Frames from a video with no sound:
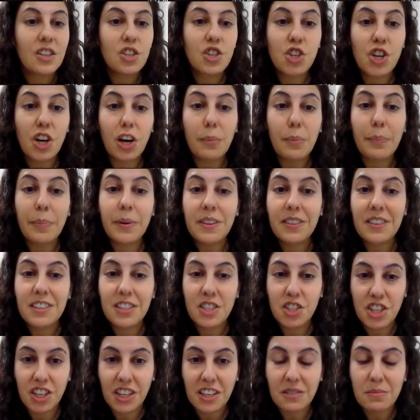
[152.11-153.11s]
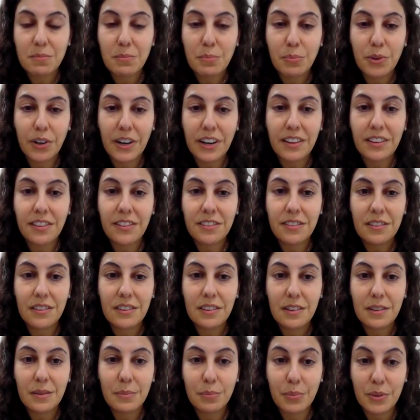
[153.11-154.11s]
chop the chicken
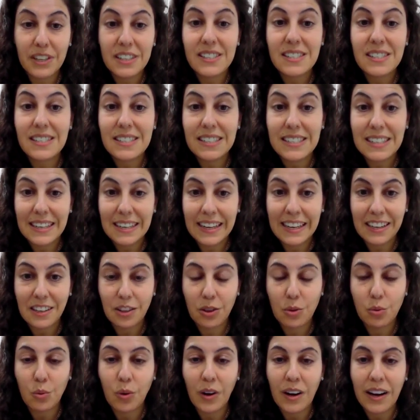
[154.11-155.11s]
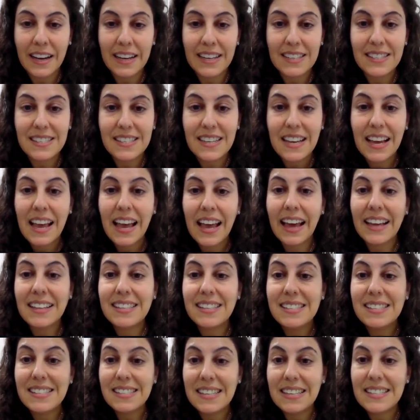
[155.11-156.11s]
breast lengthwise
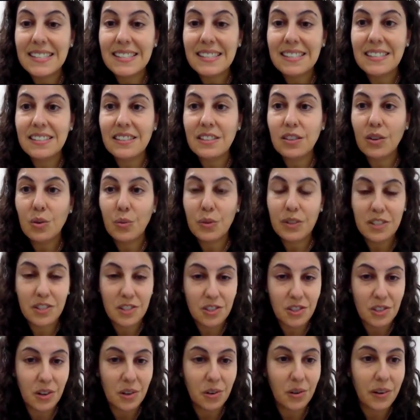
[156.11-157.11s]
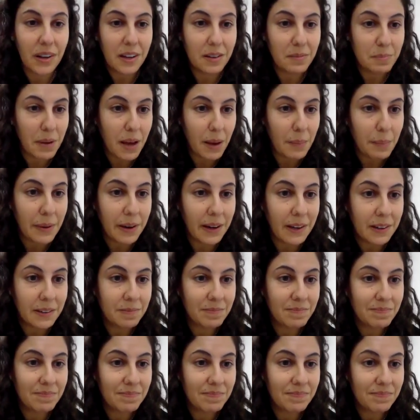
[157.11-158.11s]
and season with salt and pepper.